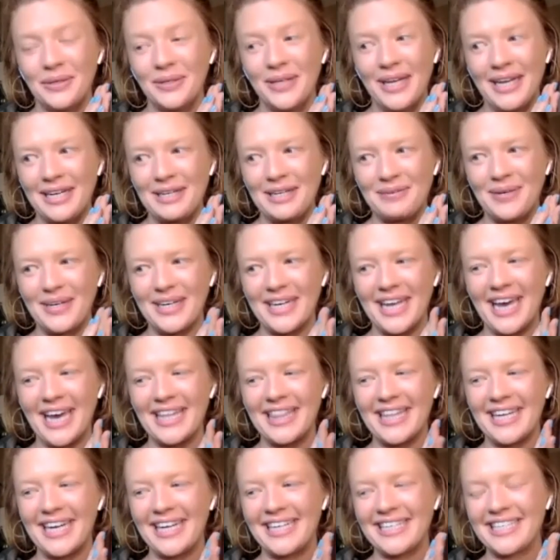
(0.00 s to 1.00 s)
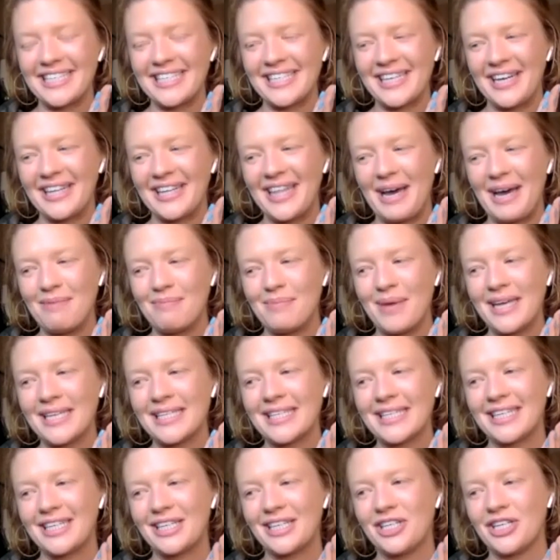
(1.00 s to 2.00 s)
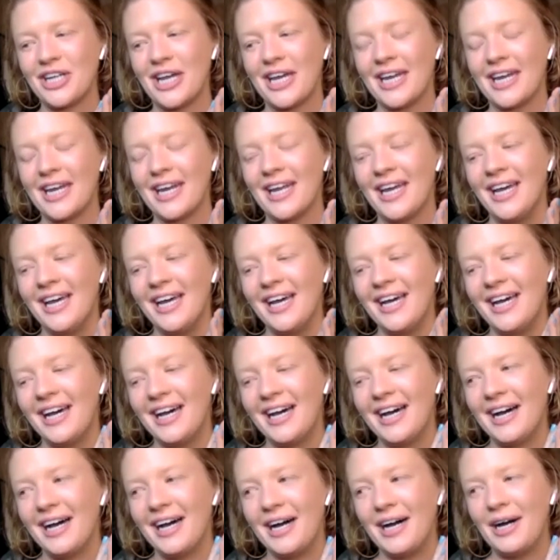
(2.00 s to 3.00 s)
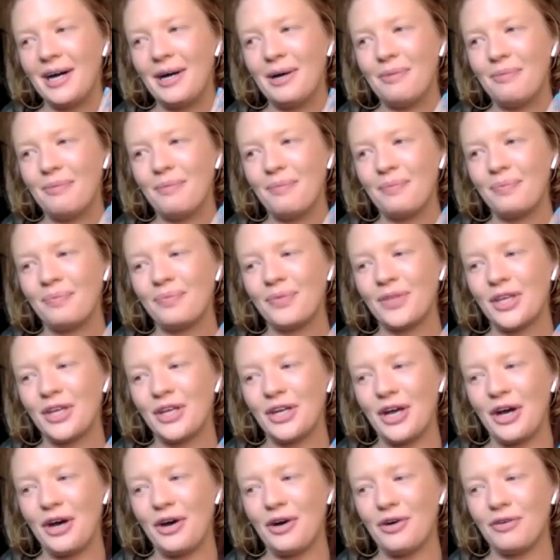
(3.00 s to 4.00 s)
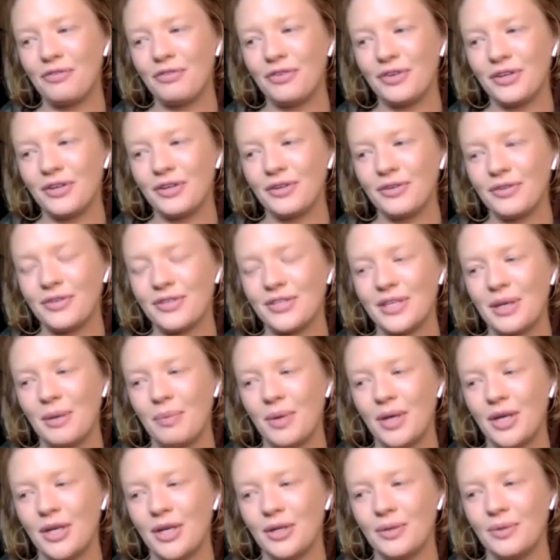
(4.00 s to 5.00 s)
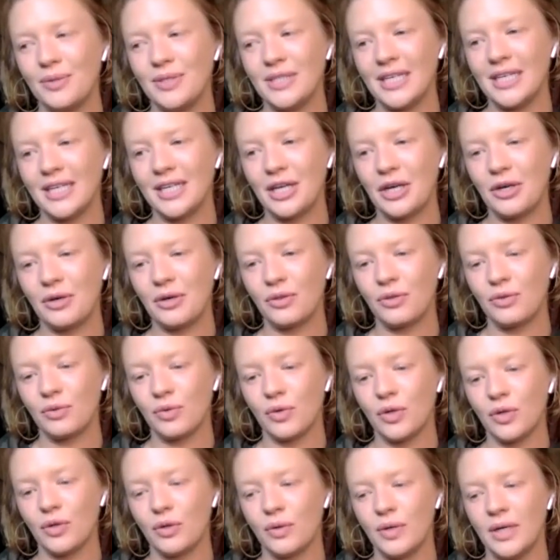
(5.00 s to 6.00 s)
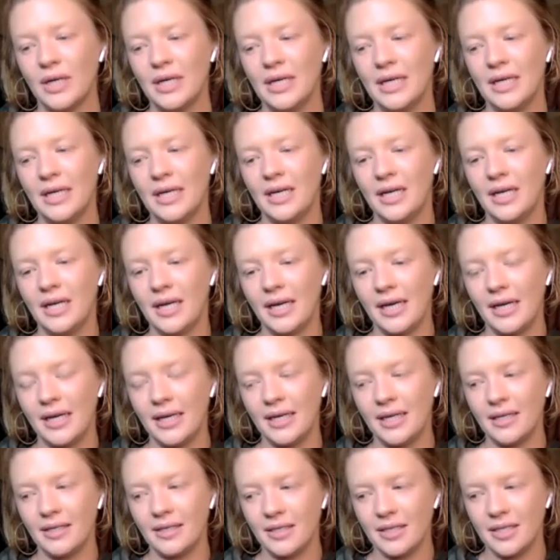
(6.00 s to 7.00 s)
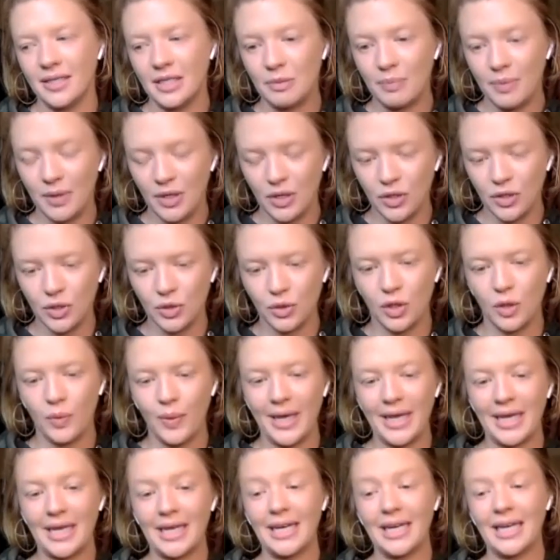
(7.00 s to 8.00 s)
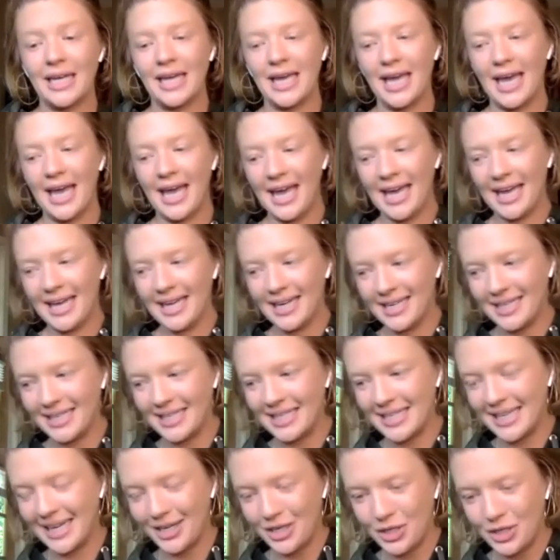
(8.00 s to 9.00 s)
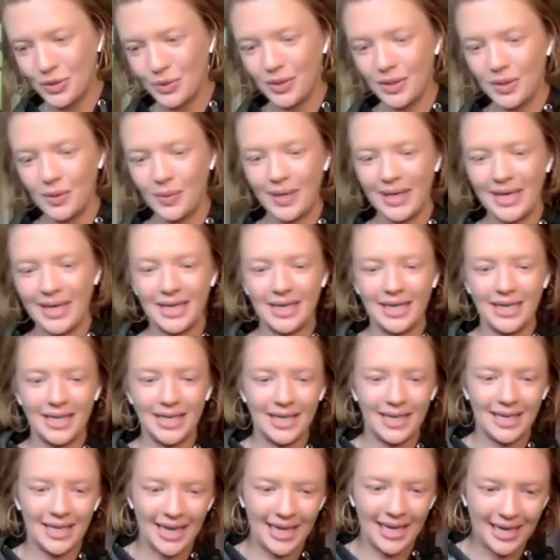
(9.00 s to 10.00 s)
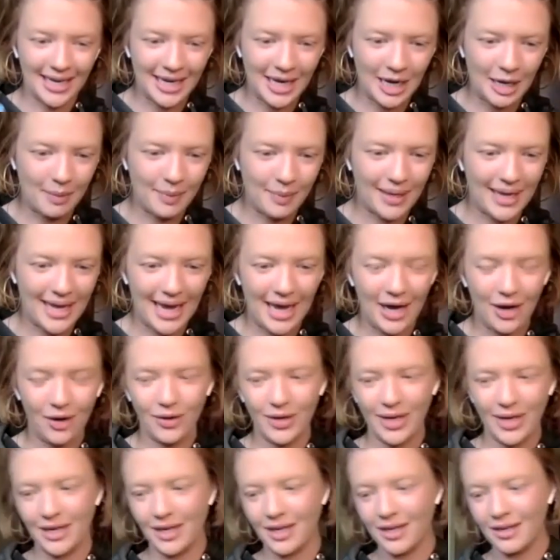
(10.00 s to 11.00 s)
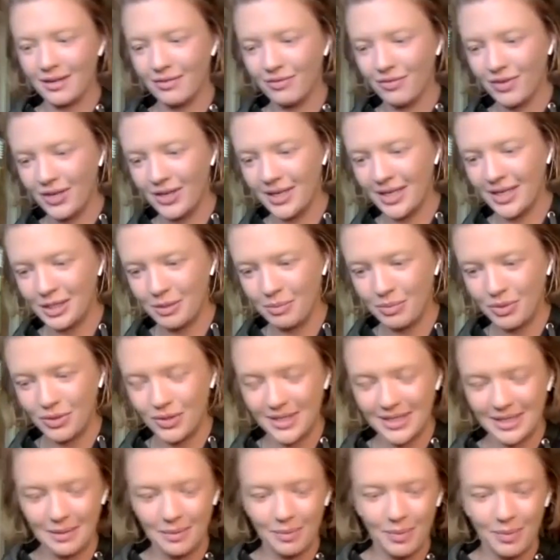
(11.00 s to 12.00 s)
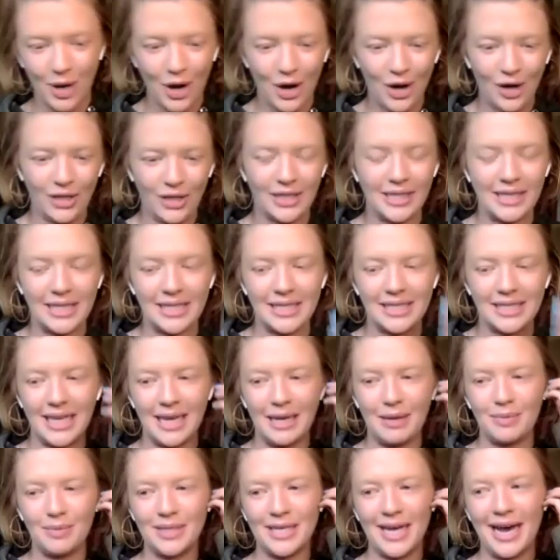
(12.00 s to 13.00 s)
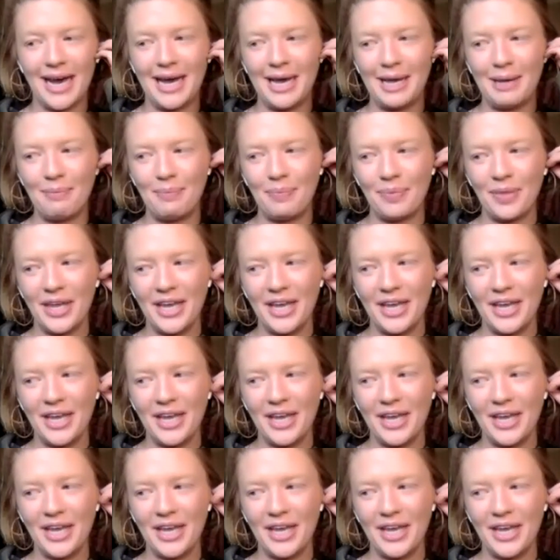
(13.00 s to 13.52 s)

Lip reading: anyone yet that I just got that message. And, for someone who did go through a spiritual awakening and a sexual awakening and coming out and converting to Buddhism all at the same time,